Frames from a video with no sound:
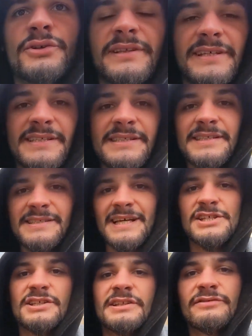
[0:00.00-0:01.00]
this is
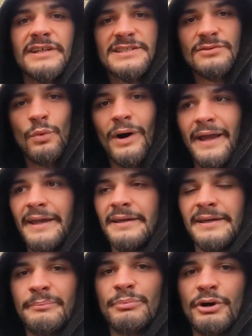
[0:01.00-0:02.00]
essentially the reason why
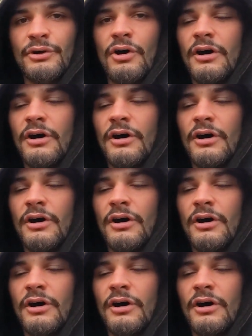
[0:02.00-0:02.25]
it broke